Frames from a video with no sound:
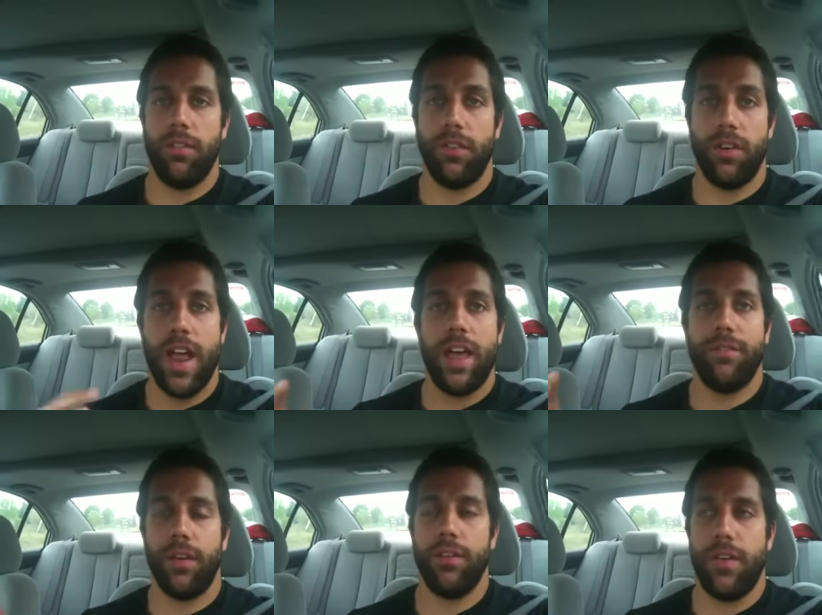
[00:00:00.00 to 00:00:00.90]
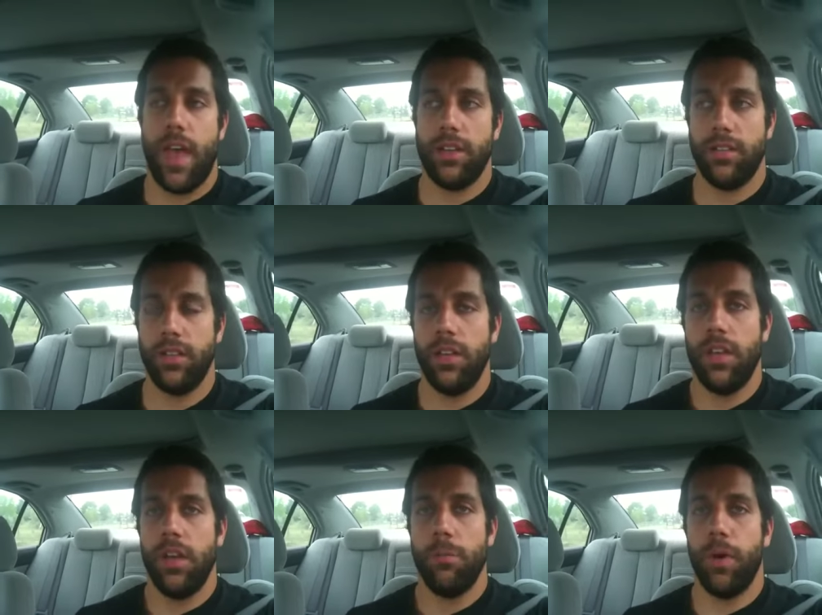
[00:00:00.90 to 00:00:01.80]
If they're not very fast
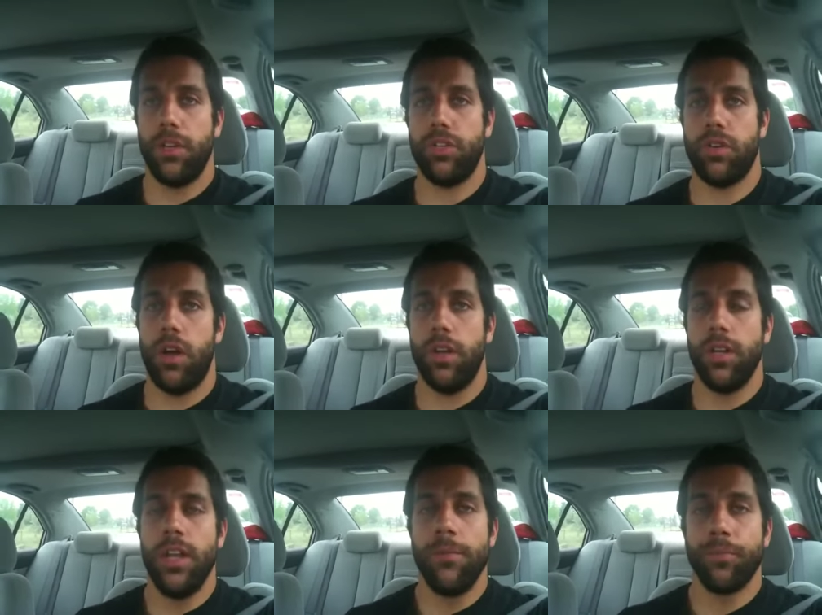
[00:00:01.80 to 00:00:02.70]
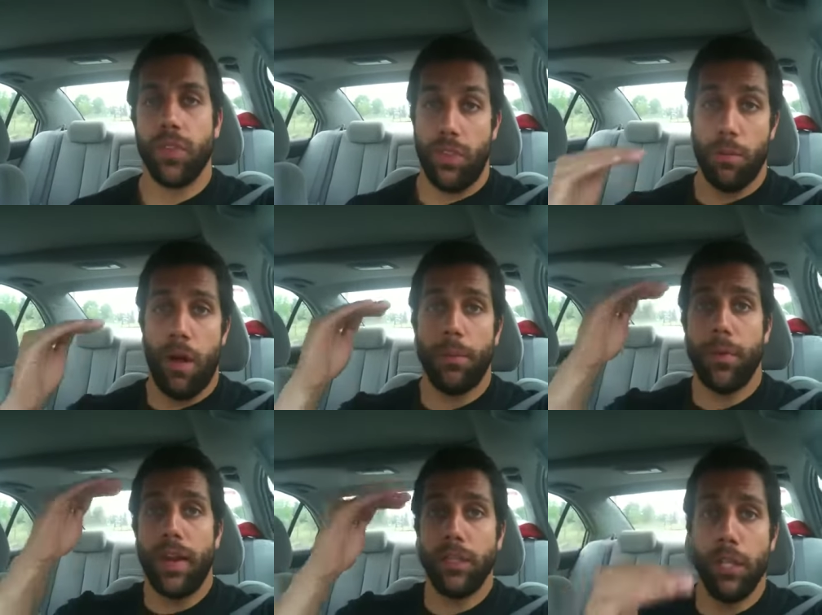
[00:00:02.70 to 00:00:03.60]
but strong, they'll probably rank